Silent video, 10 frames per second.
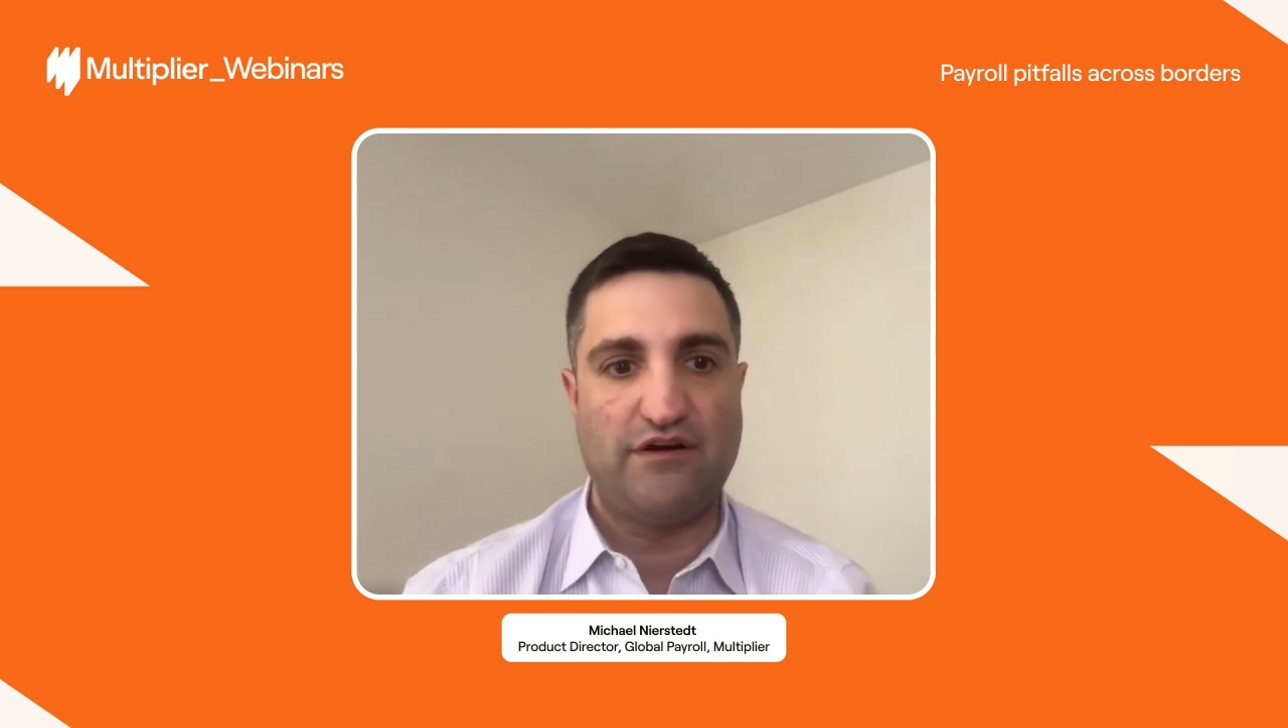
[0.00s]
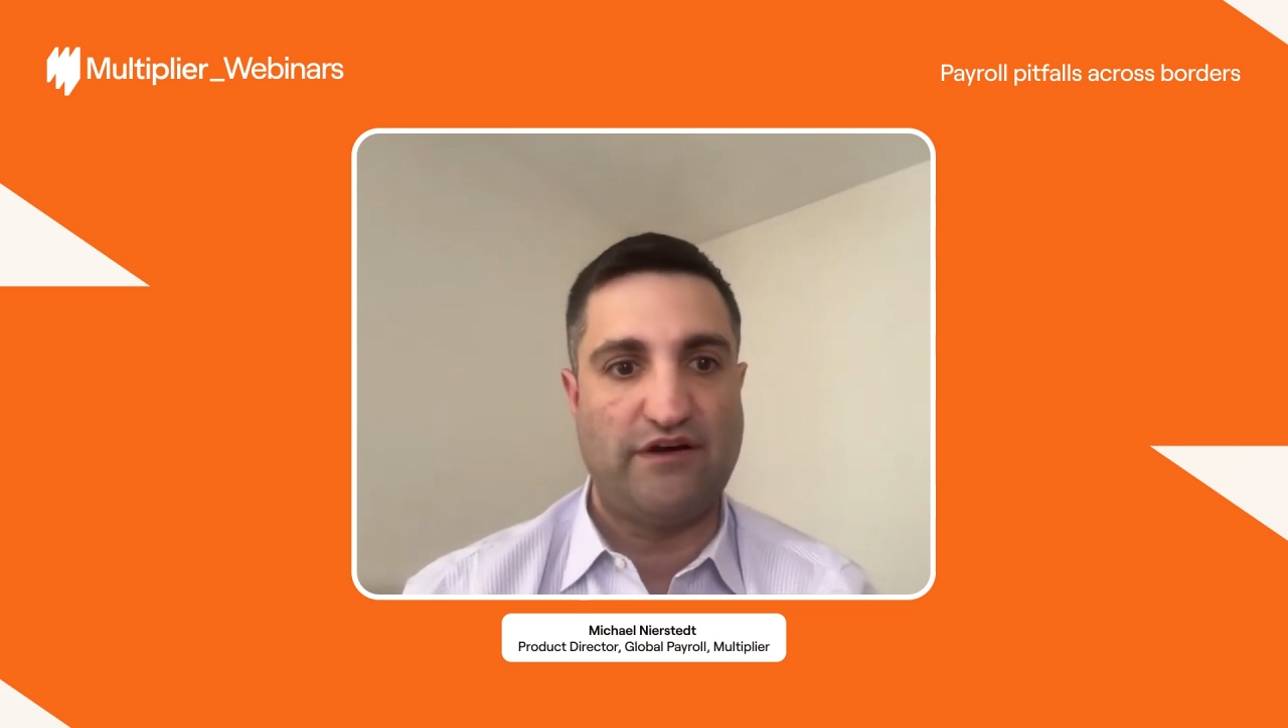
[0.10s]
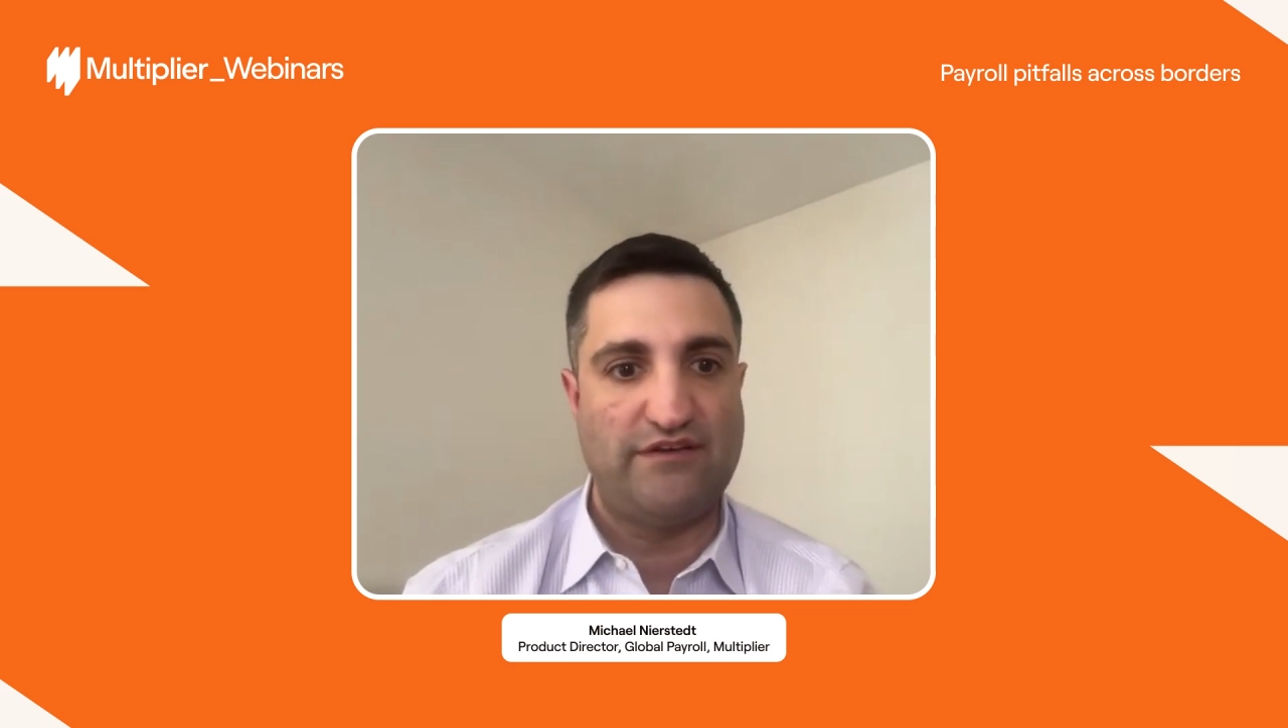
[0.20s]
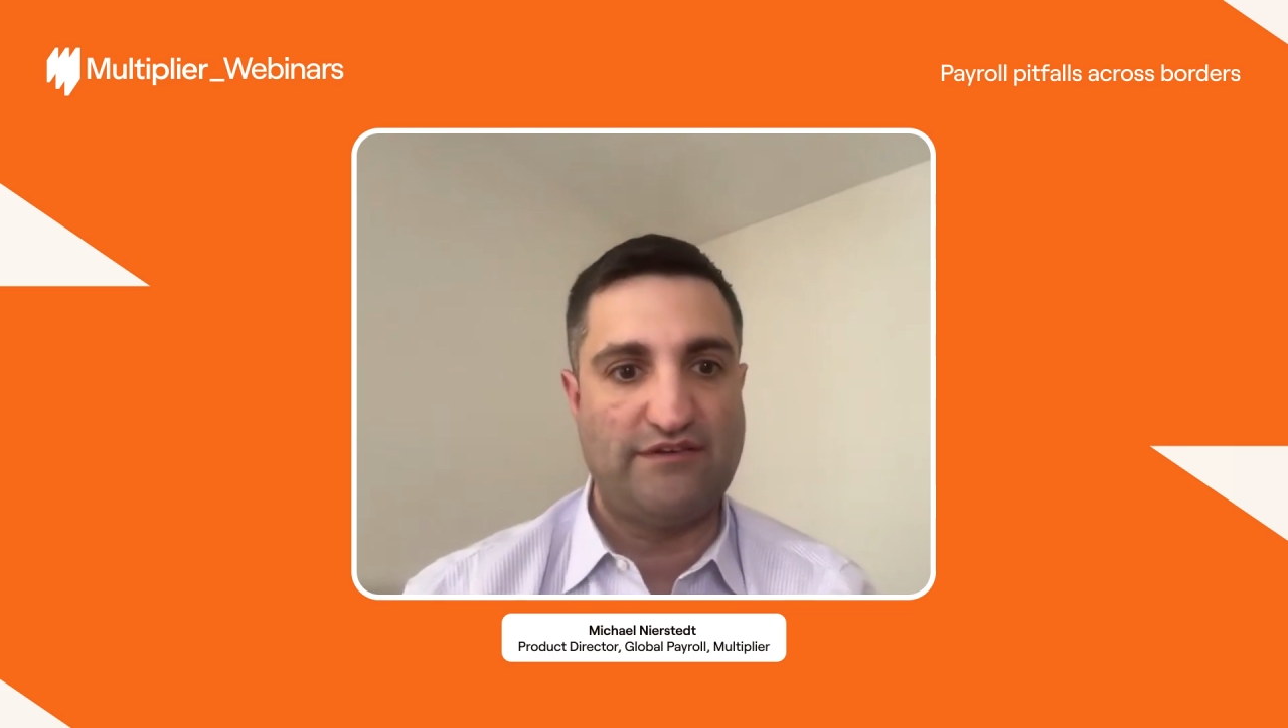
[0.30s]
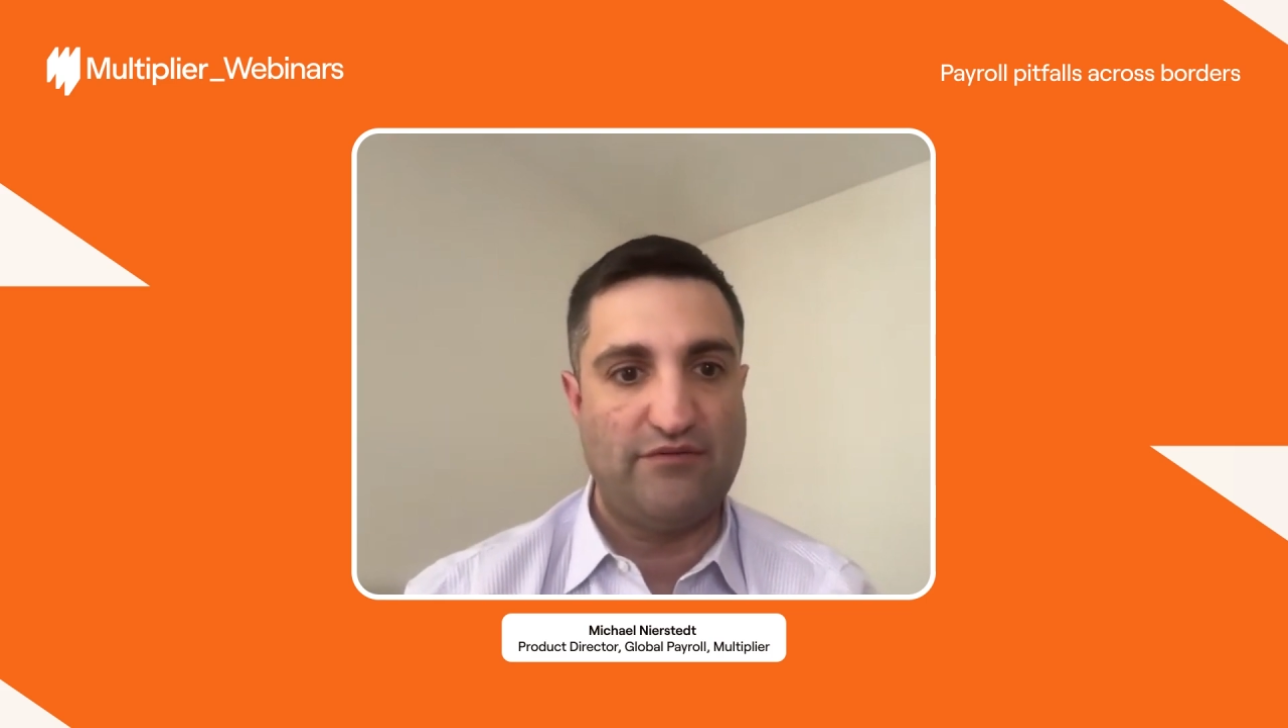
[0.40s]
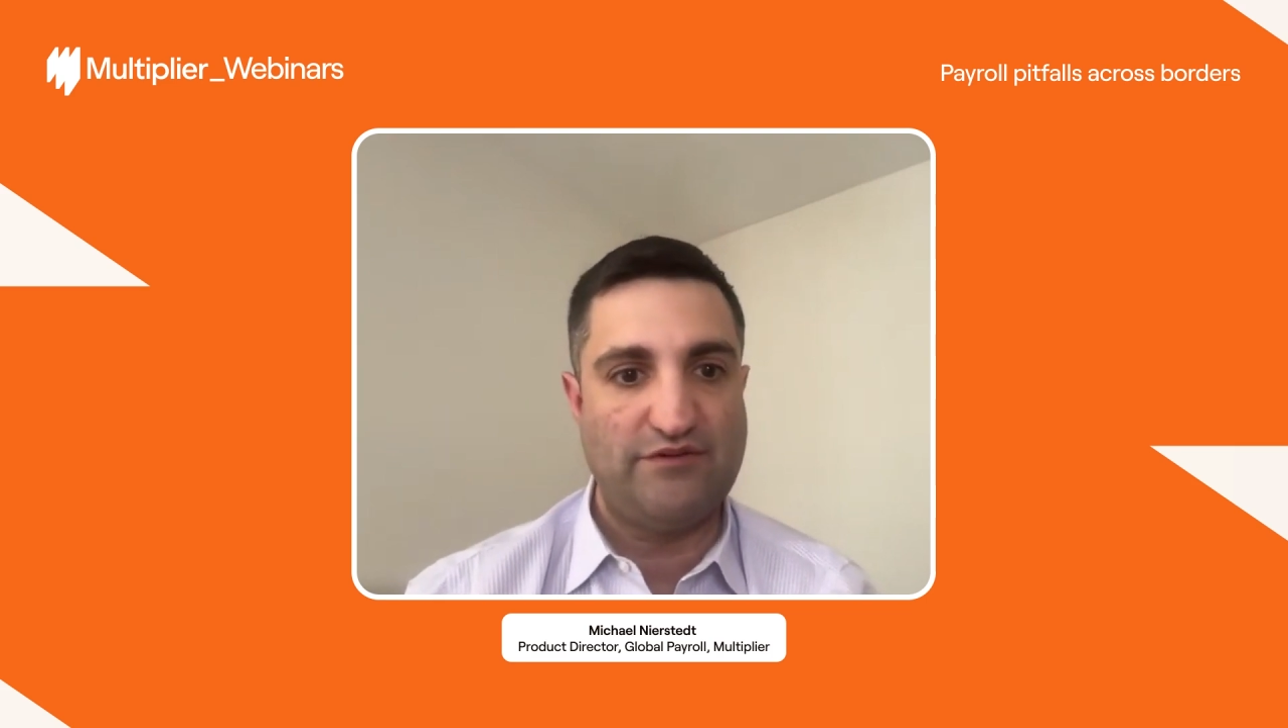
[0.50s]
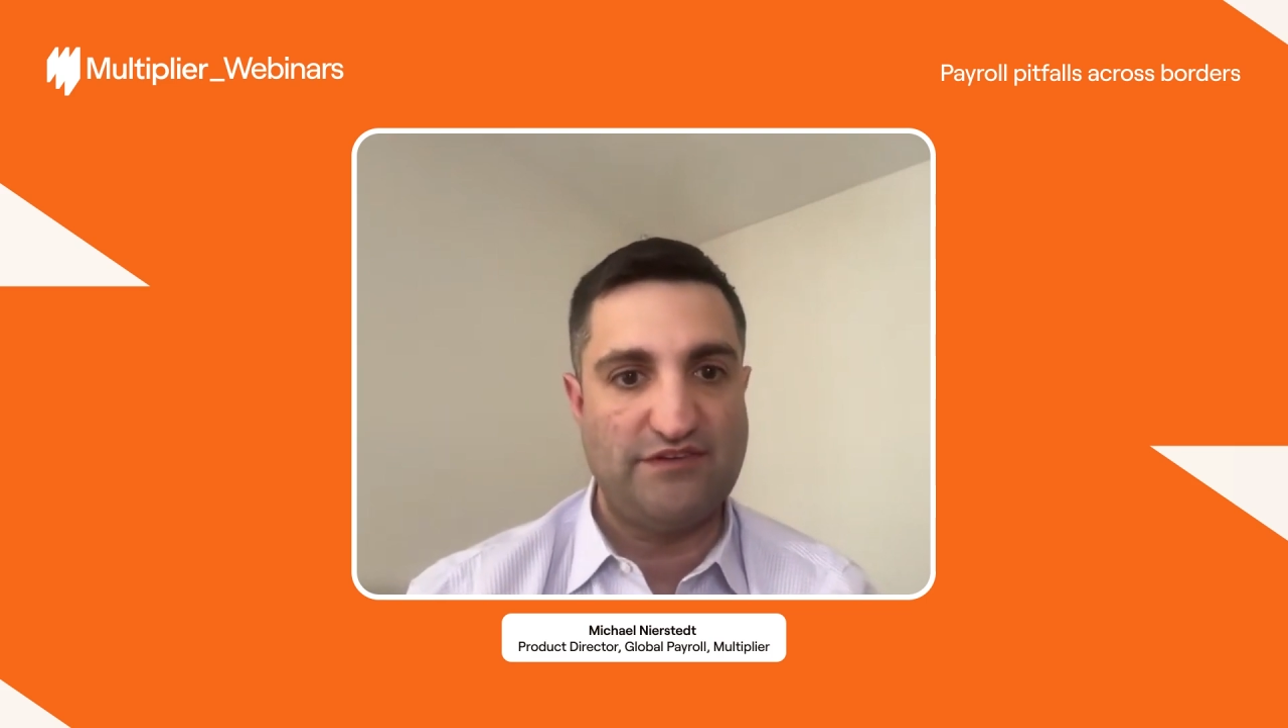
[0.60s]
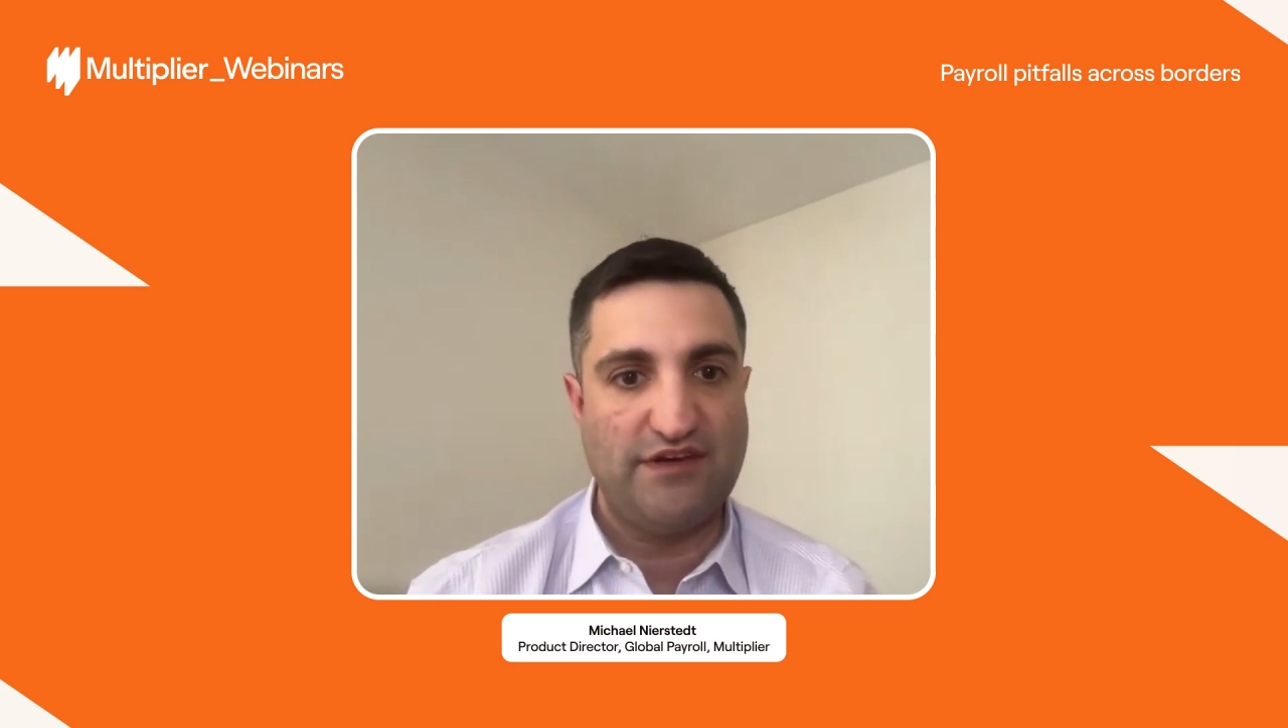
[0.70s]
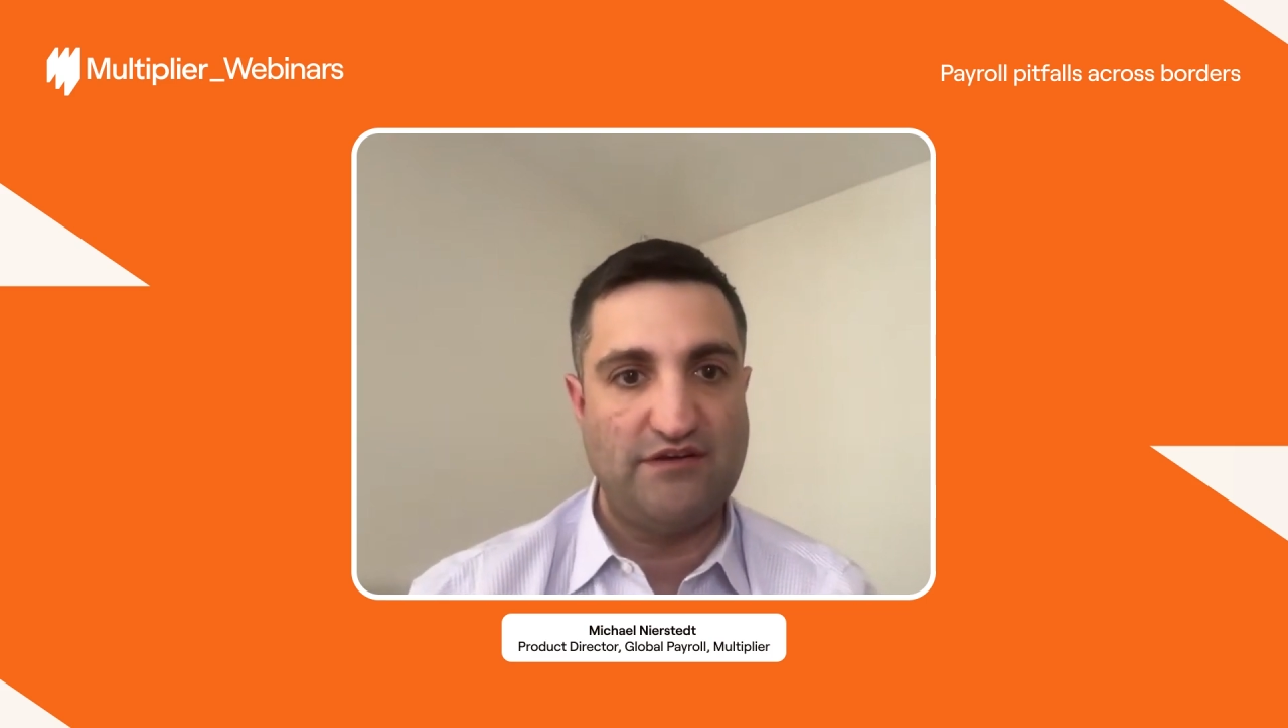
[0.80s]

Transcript: areas, I would say.